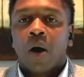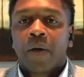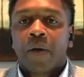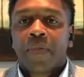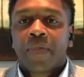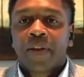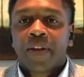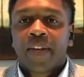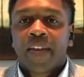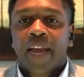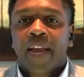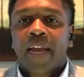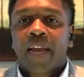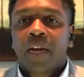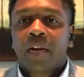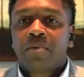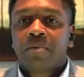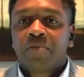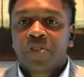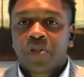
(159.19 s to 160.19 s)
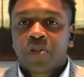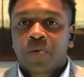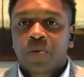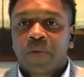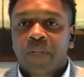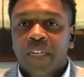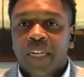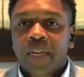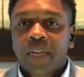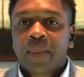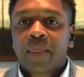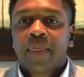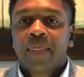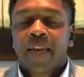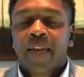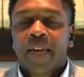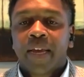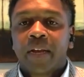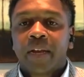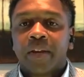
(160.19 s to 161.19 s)
on the day of
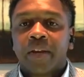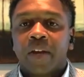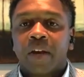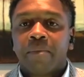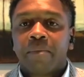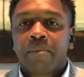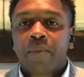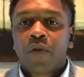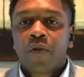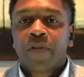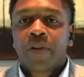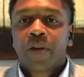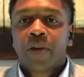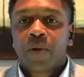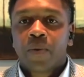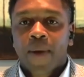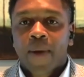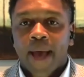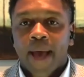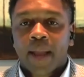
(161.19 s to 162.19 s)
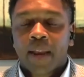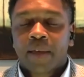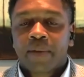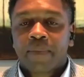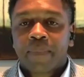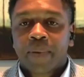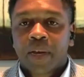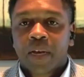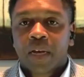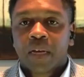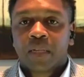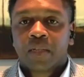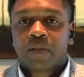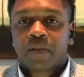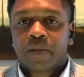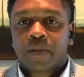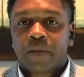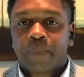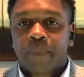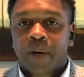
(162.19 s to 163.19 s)
Juneteenth. They end up moving the rally
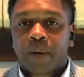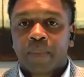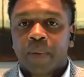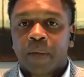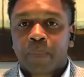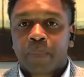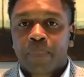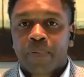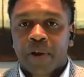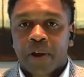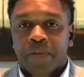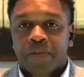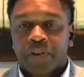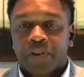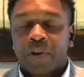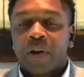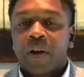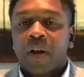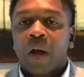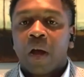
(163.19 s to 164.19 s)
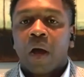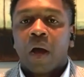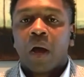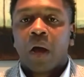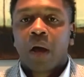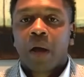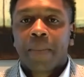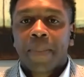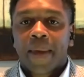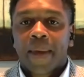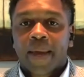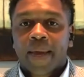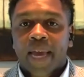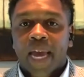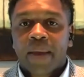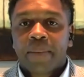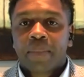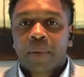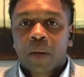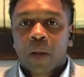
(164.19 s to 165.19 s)
because of the public pressure um,
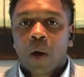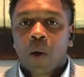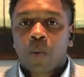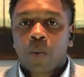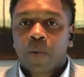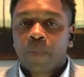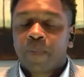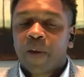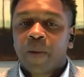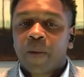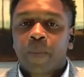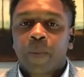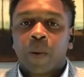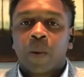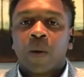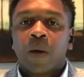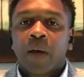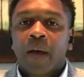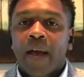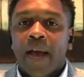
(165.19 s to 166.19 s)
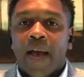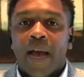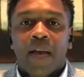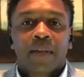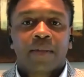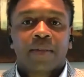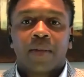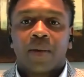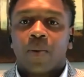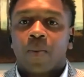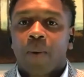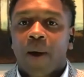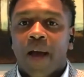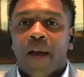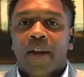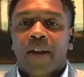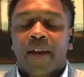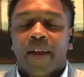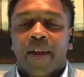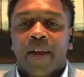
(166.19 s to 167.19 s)
that came along with people asking,
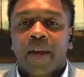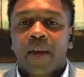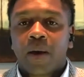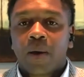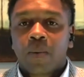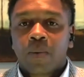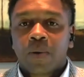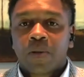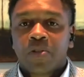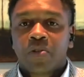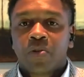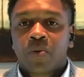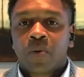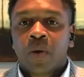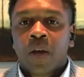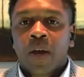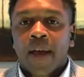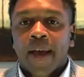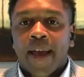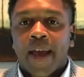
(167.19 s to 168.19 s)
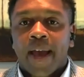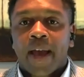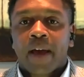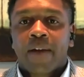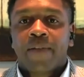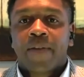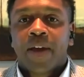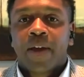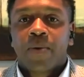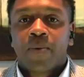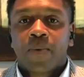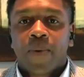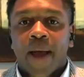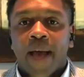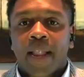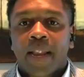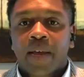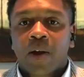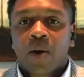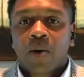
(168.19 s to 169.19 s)
why in the hell would you have a
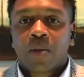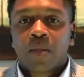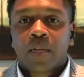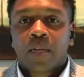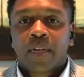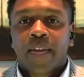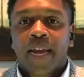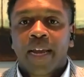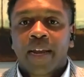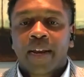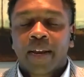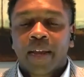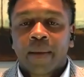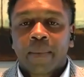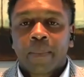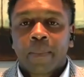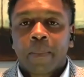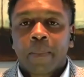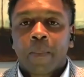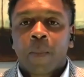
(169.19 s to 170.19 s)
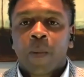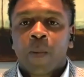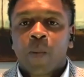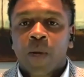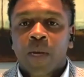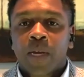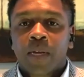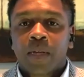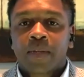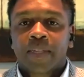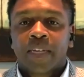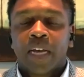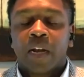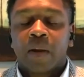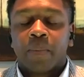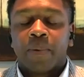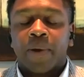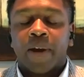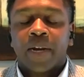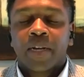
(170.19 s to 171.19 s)
rally on the day that we
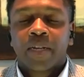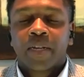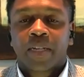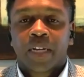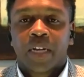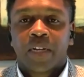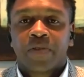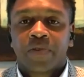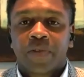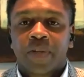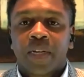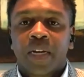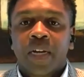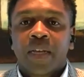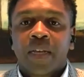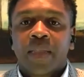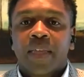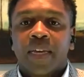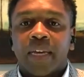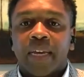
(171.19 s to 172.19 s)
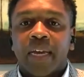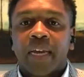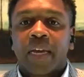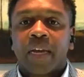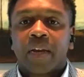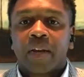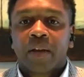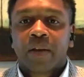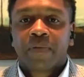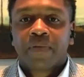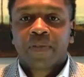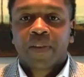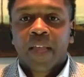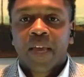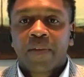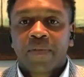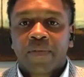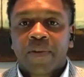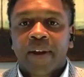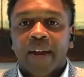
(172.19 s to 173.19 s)
celebrate in this country the end of
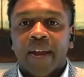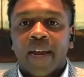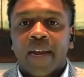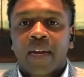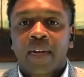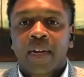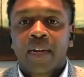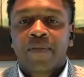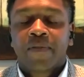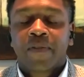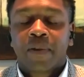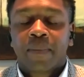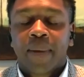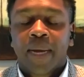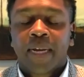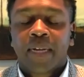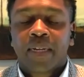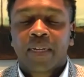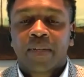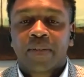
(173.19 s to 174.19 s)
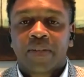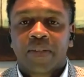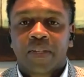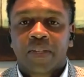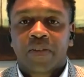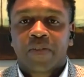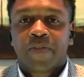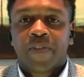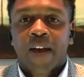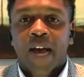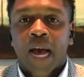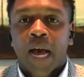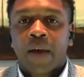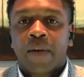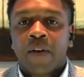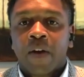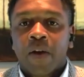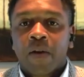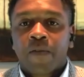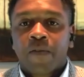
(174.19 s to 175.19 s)
slavery and from eighteen
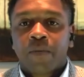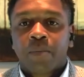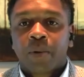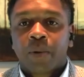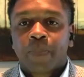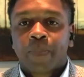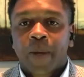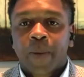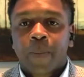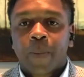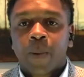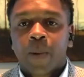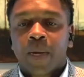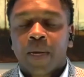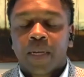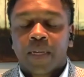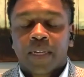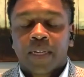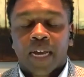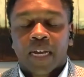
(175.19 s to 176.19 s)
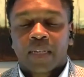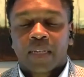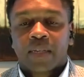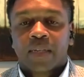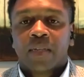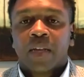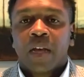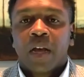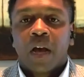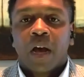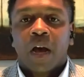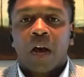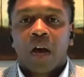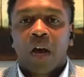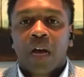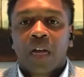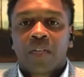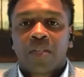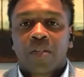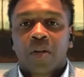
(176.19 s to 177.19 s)
sixty-five from a people in Texas?
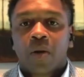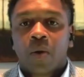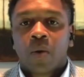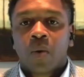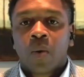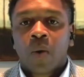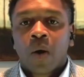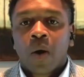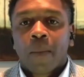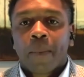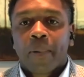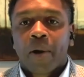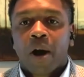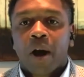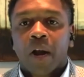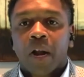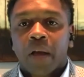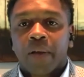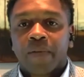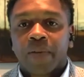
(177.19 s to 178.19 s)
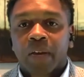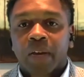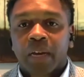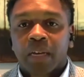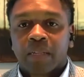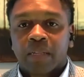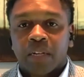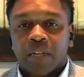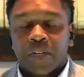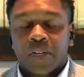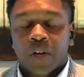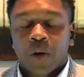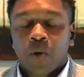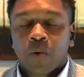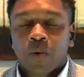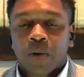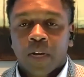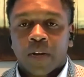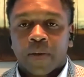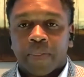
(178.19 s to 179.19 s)
Uh, and so part of it is their
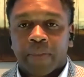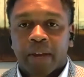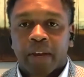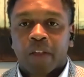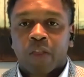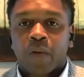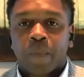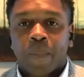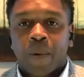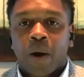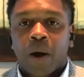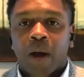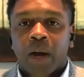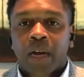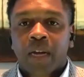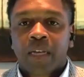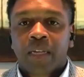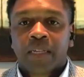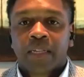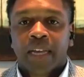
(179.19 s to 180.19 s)
tone deaf. The other part